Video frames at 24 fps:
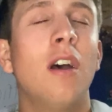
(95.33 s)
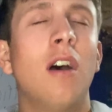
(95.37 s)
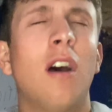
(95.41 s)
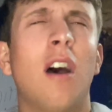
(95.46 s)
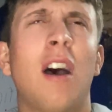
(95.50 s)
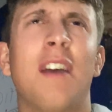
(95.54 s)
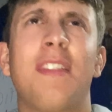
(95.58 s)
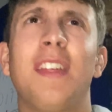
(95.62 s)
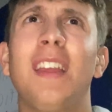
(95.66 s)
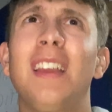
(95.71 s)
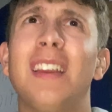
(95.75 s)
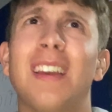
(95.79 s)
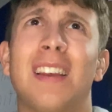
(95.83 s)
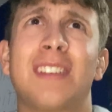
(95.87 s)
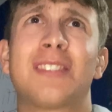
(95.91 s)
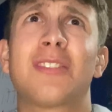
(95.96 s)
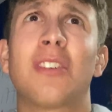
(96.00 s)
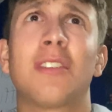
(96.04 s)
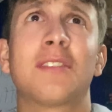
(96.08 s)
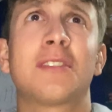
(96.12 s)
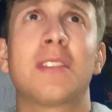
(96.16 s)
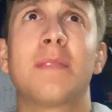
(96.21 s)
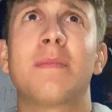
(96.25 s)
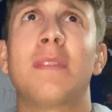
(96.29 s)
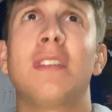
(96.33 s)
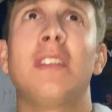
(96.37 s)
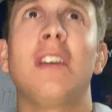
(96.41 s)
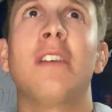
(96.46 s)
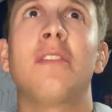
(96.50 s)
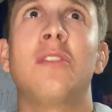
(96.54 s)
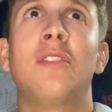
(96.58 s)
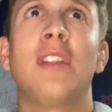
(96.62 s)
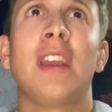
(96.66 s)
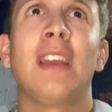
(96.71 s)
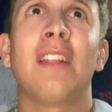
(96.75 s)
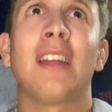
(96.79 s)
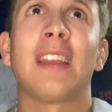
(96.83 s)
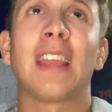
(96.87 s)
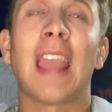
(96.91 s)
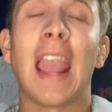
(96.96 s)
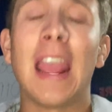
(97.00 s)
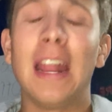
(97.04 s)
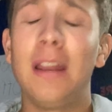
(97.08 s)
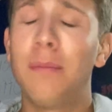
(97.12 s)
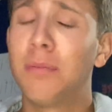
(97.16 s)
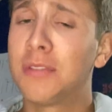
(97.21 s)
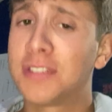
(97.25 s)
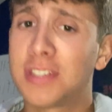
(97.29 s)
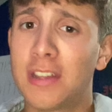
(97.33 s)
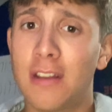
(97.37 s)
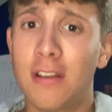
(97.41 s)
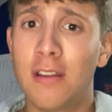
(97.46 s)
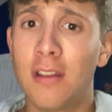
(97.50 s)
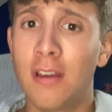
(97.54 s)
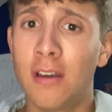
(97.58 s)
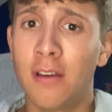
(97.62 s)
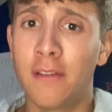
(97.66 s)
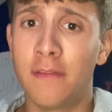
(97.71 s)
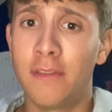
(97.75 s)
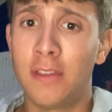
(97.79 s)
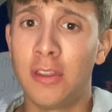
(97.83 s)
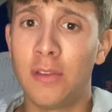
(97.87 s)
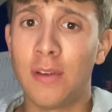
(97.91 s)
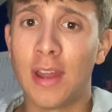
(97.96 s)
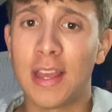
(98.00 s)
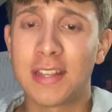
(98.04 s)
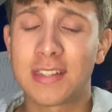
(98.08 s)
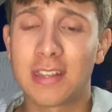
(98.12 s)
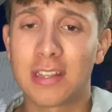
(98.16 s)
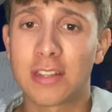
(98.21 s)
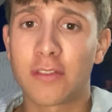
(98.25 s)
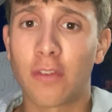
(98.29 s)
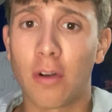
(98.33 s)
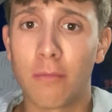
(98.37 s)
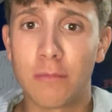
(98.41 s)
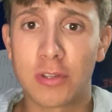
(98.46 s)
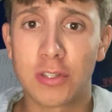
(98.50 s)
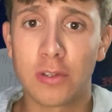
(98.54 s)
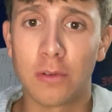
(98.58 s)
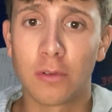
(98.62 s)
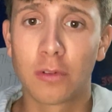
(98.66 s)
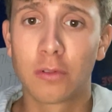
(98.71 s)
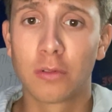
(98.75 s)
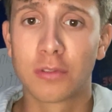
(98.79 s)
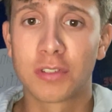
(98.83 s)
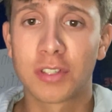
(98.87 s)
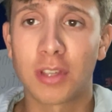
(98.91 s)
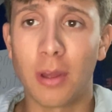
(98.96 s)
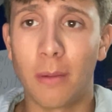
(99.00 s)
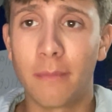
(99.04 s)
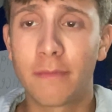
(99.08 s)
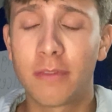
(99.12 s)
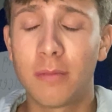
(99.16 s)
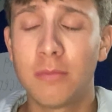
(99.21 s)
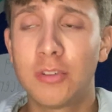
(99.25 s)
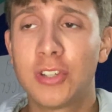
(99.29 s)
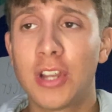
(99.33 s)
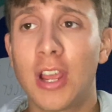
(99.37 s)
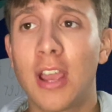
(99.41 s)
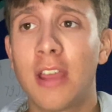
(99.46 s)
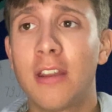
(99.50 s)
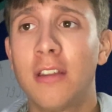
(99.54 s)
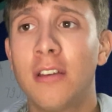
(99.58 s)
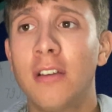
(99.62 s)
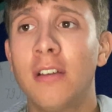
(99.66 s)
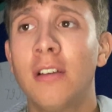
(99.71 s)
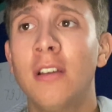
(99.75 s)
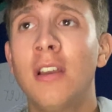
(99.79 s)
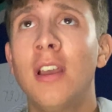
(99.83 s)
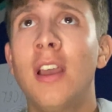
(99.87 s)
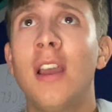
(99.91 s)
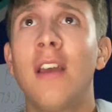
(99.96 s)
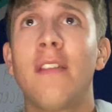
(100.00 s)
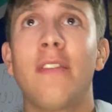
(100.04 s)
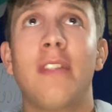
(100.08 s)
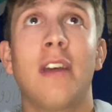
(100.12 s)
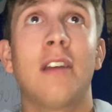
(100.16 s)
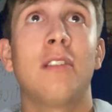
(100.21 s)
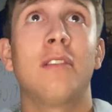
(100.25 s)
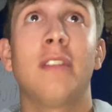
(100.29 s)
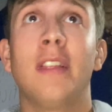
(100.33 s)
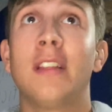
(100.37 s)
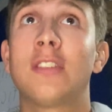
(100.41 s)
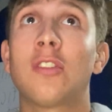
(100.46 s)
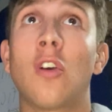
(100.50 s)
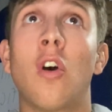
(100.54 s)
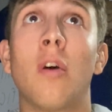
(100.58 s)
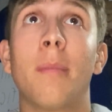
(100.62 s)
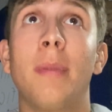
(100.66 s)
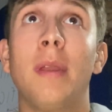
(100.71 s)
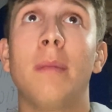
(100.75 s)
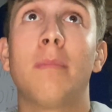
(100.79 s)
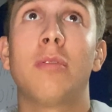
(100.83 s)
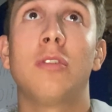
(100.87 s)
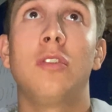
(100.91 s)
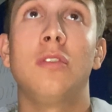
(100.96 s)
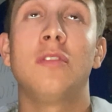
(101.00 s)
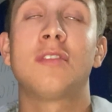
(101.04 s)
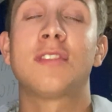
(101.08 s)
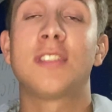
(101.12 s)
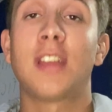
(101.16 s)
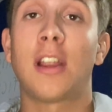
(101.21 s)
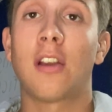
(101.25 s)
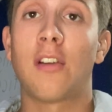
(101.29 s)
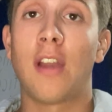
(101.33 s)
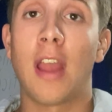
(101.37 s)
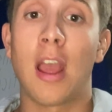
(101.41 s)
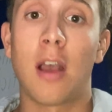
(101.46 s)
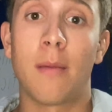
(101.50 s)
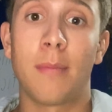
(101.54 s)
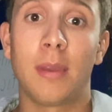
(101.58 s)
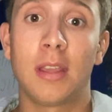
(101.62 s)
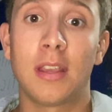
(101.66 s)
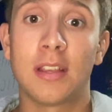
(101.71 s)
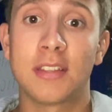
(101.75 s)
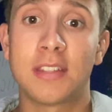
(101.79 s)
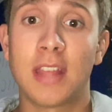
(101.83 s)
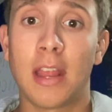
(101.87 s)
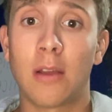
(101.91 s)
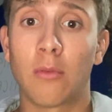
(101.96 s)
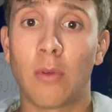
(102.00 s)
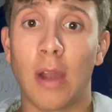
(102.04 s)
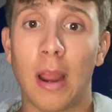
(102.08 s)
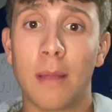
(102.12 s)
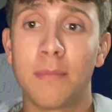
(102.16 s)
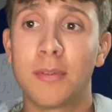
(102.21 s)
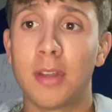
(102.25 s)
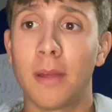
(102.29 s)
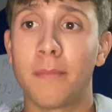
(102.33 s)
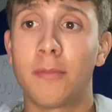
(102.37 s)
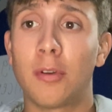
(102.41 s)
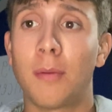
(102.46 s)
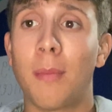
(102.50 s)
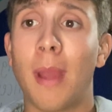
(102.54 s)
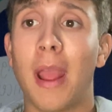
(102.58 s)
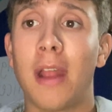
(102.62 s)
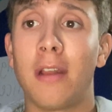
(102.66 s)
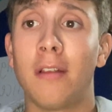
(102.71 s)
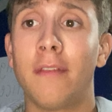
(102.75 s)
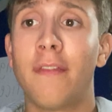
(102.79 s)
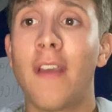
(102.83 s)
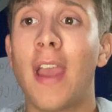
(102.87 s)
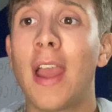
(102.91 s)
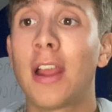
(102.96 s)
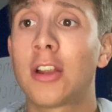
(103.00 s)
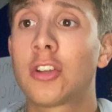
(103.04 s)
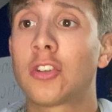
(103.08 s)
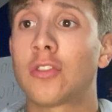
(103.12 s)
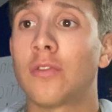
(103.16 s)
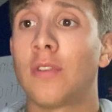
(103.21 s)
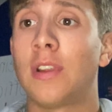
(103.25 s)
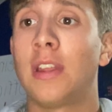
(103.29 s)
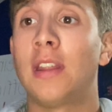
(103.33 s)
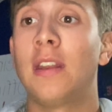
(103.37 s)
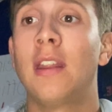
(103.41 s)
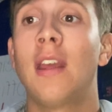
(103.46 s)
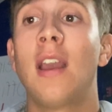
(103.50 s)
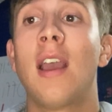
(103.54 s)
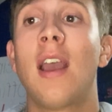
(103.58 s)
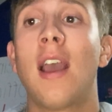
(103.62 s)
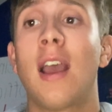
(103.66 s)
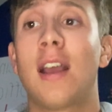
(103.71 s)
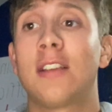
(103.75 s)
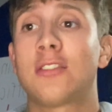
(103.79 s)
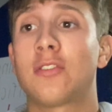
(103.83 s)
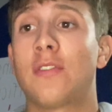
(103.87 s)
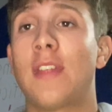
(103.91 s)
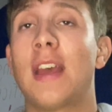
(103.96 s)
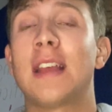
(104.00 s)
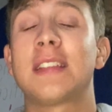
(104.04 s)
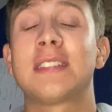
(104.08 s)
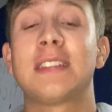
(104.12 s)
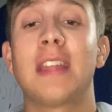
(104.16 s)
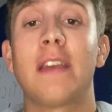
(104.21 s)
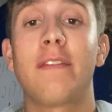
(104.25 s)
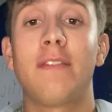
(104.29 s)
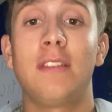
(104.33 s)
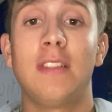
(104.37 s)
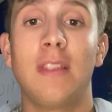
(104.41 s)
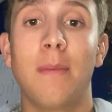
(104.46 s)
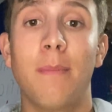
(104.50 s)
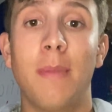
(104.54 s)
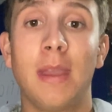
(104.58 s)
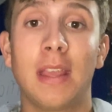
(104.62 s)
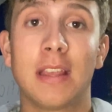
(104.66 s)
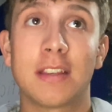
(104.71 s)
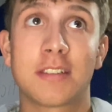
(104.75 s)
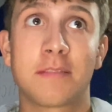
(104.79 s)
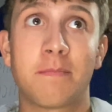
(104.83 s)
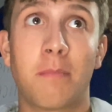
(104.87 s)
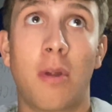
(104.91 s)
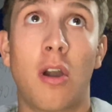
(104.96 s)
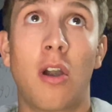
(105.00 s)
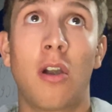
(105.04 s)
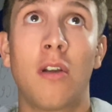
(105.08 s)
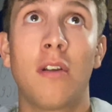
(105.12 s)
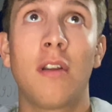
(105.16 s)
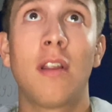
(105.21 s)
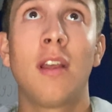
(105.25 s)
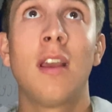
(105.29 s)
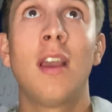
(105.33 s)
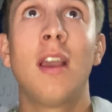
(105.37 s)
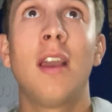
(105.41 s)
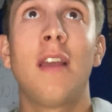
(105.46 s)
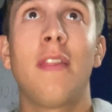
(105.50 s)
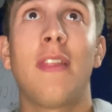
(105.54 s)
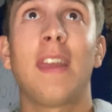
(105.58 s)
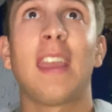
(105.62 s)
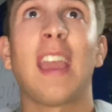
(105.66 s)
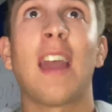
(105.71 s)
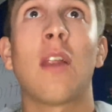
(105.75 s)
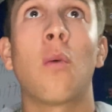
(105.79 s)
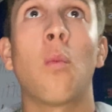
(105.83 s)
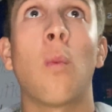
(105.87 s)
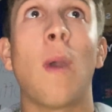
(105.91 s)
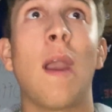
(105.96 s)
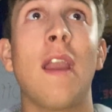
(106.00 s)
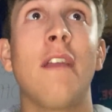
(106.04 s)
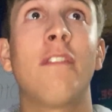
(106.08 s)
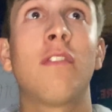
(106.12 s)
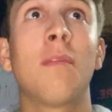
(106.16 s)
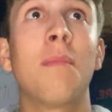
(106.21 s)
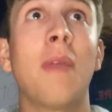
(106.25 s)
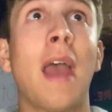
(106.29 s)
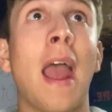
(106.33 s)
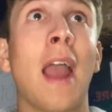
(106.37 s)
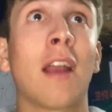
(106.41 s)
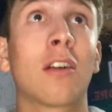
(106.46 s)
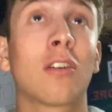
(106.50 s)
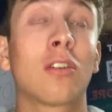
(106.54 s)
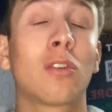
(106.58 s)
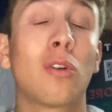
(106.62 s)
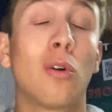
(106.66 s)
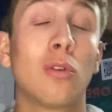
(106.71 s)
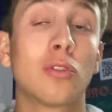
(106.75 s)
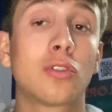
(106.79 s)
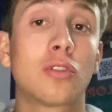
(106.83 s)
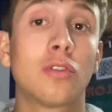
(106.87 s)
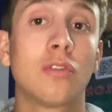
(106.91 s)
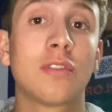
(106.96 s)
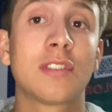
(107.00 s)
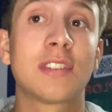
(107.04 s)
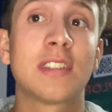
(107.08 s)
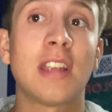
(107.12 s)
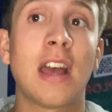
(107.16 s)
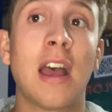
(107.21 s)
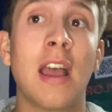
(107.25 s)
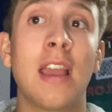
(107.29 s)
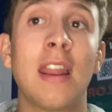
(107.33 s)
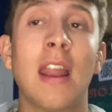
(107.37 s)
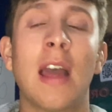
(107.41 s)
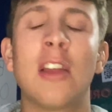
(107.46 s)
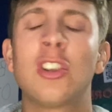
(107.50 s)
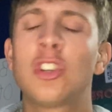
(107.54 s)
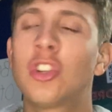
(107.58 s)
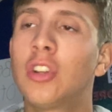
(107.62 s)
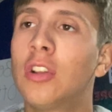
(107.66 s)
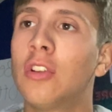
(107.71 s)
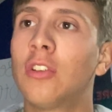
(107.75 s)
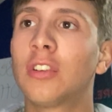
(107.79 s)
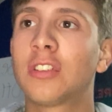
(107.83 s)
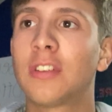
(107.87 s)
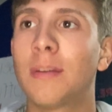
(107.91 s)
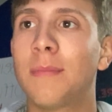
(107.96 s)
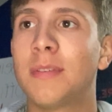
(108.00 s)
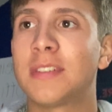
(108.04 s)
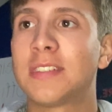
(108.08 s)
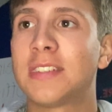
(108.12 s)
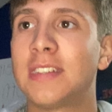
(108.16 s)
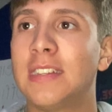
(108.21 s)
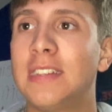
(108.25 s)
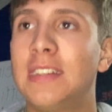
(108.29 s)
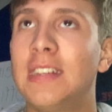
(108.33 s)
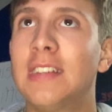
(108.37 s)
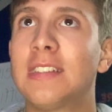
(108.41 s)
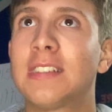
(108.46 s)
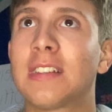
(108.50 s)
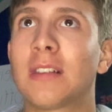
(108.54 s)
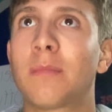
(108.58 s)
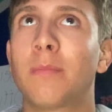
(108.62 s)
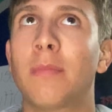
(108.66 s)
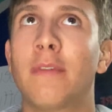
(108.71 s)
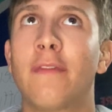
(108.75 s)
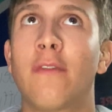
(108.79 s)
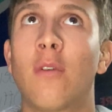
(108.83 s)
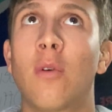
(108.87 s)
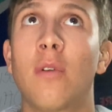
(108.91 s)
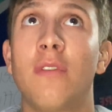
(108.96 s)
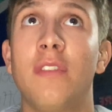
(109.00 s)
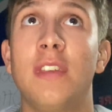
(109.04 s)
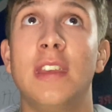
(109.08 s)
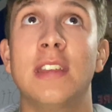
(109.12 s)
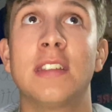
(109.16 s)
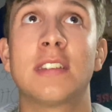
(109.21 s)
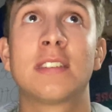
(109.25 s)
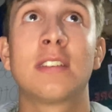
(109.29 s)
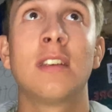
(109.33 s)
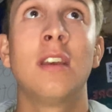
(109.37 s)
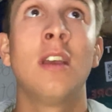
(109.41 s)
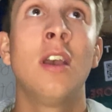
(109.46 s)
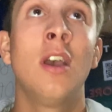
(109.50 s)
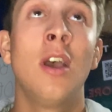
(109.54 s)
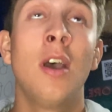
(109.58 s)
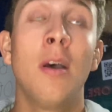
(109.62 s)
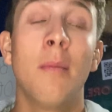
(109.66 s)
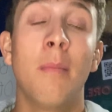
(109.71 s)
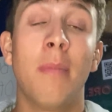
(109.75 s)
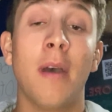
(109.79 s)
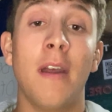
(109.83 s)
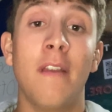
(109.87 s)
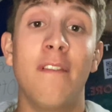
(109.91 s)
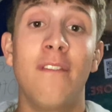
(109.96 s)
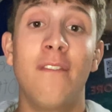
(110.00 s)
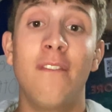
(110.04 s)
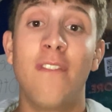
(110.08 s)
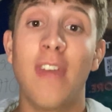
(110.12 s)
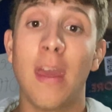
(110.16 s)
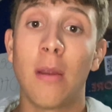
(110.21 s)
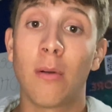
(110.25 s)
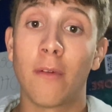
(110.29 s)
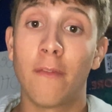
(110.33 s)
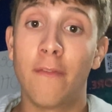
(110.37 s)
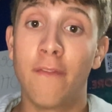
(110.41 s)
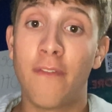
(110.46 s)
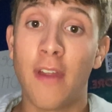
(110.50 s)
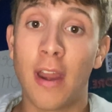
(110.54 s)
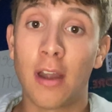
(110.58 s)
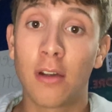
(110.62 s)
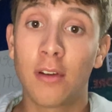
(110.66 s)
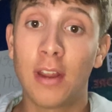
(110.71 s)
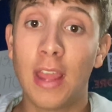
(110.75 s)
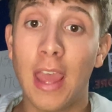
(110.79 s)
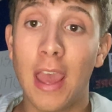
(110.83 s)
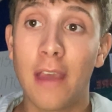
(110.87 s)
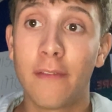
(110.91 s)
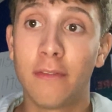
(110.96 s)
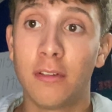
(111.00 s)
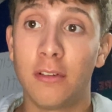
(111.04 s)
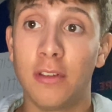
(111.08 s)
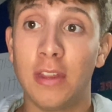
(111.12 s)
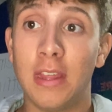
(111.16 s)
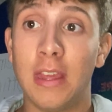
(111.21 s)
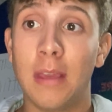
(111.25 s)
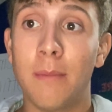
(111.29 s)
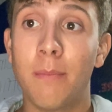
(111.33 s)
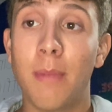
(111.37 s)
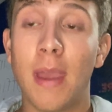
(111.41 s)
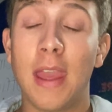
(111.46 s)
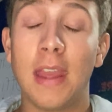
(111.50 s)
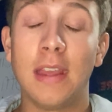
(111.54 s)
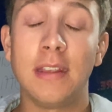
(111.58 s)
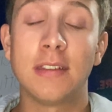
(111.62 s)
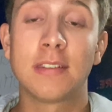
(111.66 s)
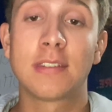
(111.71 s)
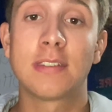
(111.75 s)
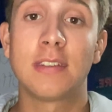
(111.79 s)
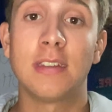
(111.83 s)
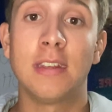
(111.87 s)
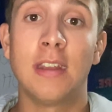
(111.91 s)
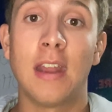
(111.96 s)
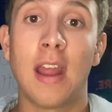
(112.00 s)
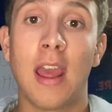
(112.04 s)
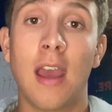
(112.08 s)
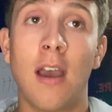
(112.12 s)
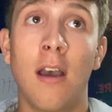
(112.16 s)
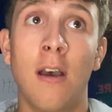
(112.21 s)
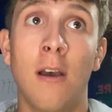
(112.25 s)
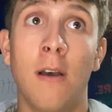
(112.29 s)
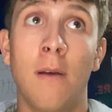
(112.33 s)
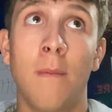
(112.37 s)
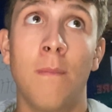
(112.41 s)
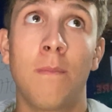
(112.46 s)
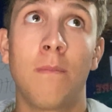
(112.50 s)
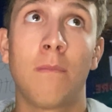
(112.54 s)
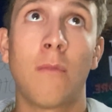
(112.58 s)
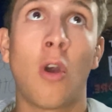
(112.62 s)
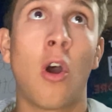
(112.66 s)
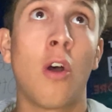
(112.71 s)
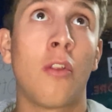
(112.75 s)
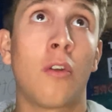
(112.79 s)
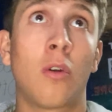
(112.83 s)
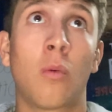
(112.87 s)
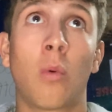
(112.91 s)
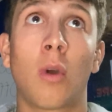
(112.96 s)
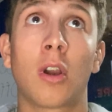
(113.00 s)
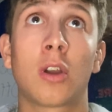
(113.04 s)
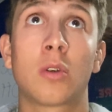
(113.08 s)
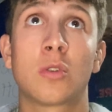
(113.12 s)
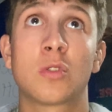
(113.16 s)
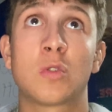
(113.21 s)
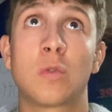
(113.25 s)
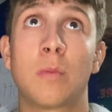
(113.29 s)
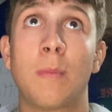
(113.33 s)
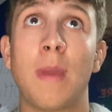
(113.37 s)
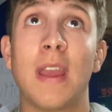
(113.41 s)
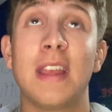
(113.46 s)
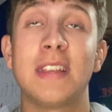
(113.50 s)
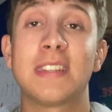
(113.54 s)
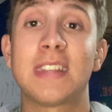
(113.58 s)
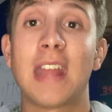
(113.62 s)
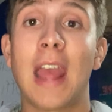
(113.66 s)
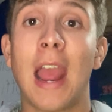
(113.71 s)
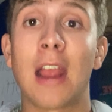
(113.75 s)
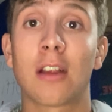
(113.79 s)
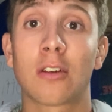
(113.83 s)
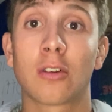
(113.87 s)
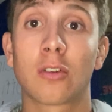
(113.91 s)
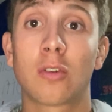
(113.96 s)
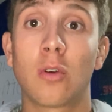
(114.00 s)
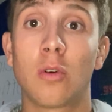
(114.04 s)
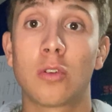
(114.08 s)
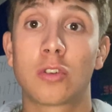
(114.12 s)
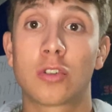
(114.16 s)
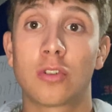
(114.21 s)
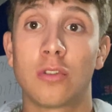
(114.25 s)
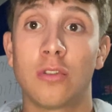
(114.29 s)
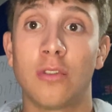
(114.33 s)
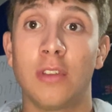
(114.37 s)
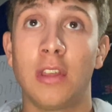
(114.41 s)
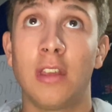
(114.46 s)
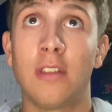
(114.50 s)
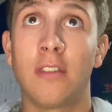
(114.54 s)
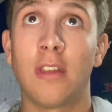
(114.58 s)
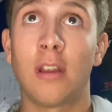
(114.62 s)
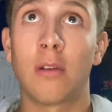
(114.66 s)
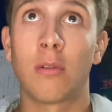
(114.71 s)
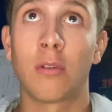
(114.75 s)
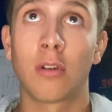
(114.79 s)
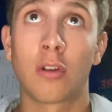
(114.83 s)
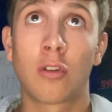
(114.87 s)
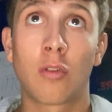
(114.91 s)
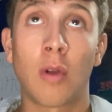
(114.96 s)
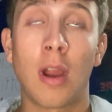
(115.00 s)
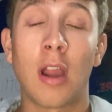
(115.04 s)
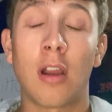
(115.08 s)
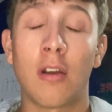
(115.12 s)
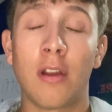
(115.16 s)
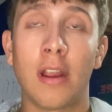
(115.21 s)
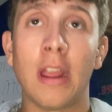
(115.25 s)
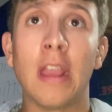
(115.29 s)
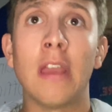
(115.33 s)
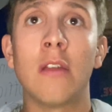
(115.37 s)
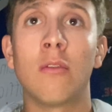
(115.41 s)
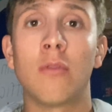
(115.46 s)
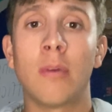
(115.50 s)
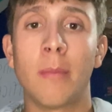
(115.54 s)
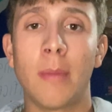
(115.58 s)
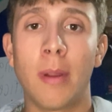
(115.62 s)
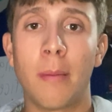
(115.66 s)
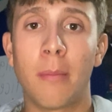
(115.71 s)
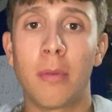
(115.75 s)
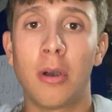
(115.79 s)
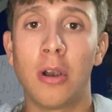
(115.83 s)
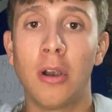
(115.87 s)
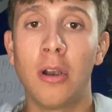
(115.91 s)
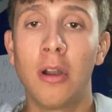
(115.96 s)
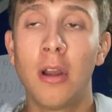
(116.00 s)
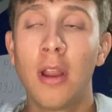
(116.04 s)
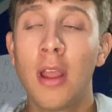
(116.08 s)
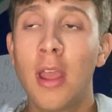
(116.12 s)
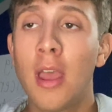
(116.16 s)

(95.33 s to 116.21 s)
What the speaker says: I think I saw something the other day, like 80% of the United States pharmaceuticals come from China. That's all being produced there now because they ramped up their manufacturing. So that's definitely the biggest part. They got away from the agricultural side. I should have looked up a statistic before this, but they were very heavily based, and all their workers were based agriculturally. They were agrarian, remember.